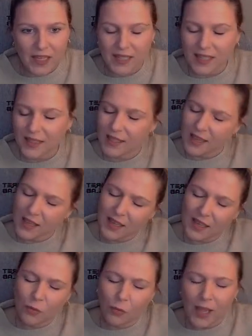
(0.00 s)
And I think,
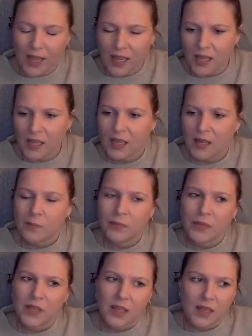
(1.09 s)
in a way,
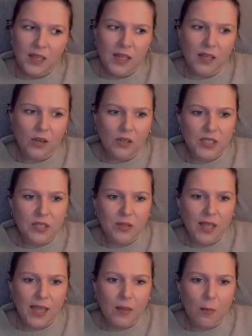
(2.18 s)
it also,
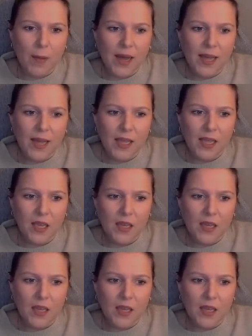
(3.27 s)
like, my